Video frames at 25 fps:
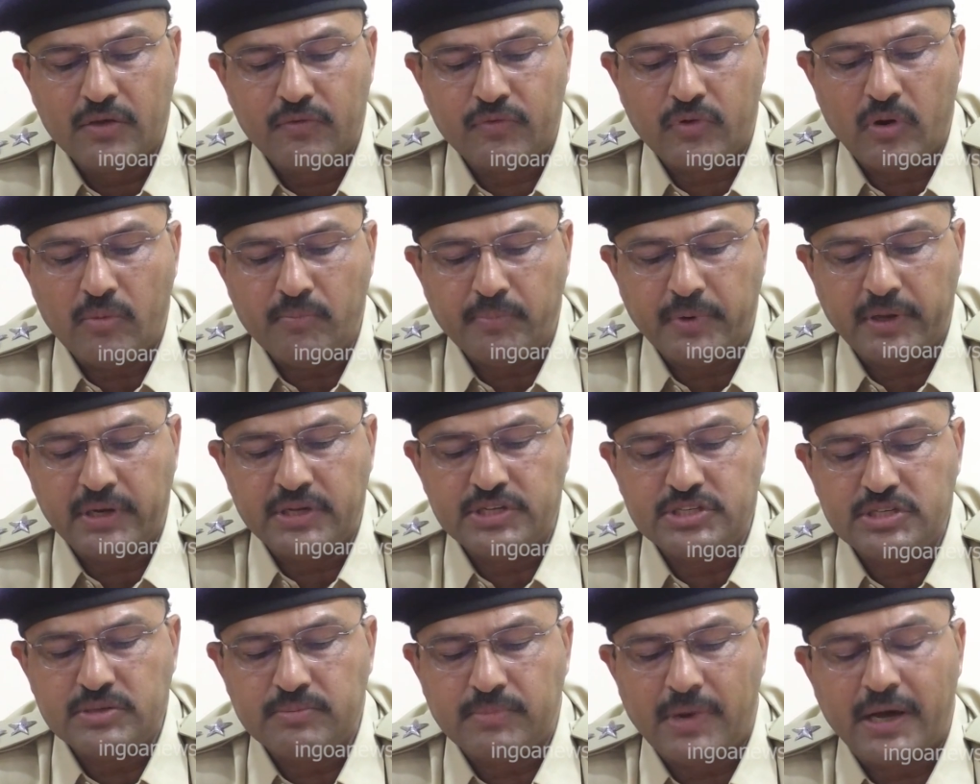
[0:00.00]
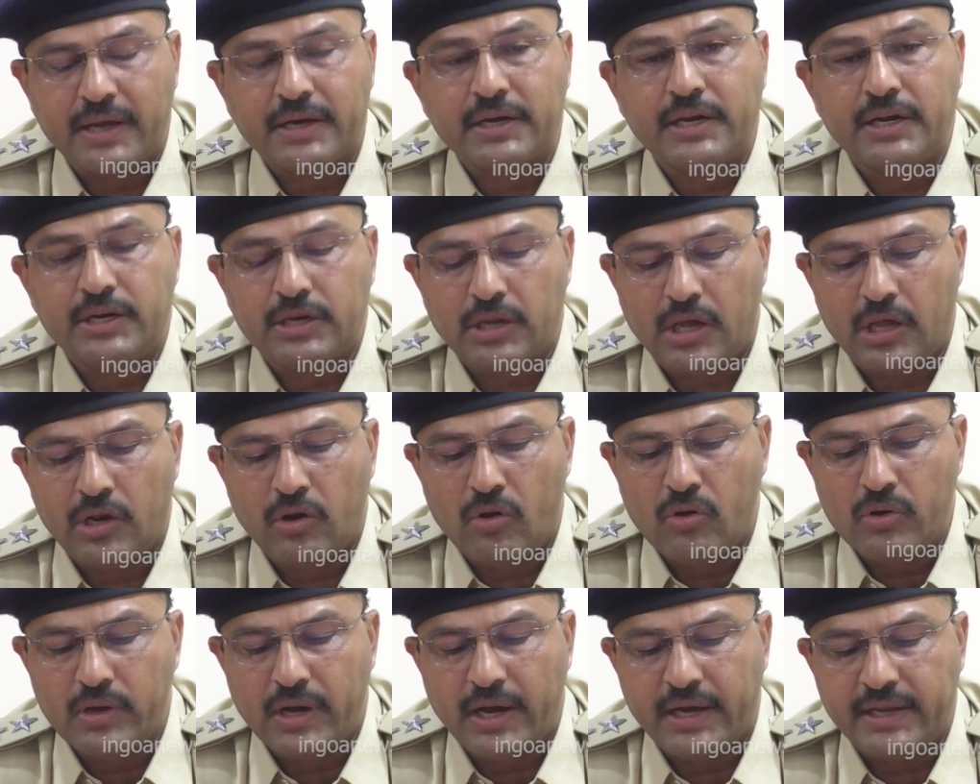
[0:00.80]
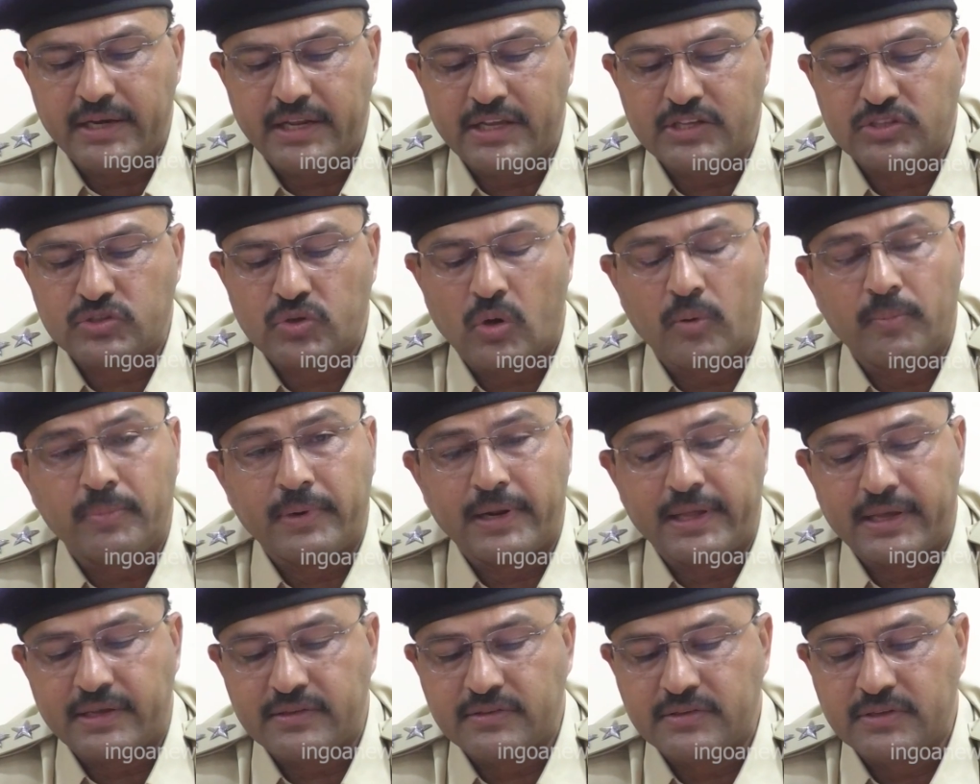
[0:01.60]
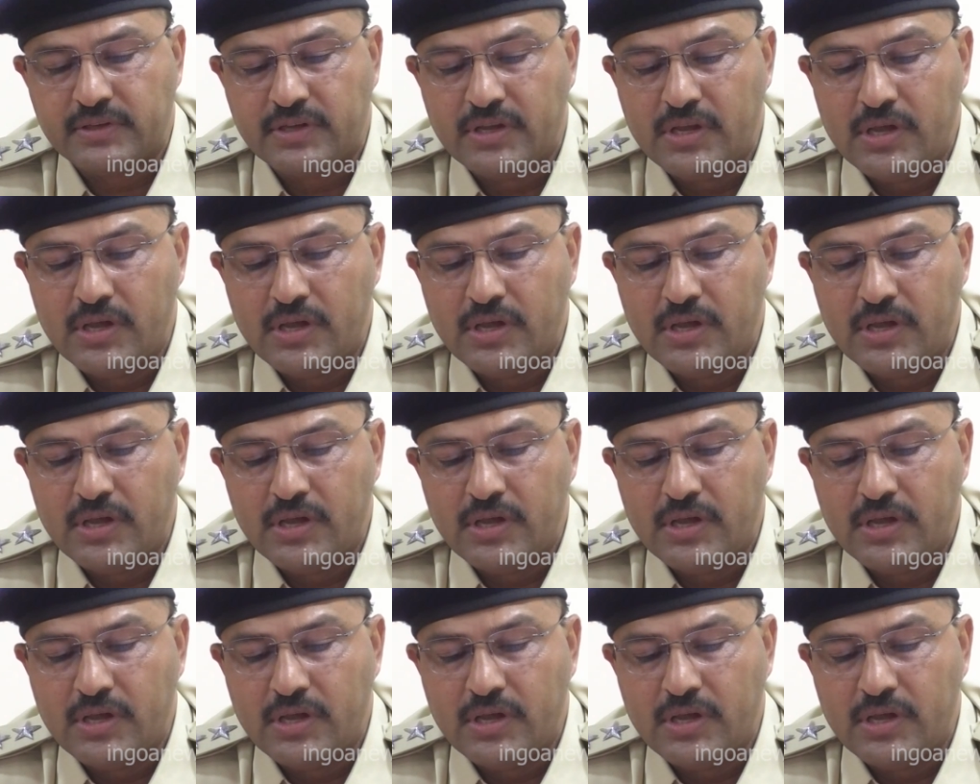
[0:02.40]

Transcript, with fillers: from Panaji Market along Inox Complex,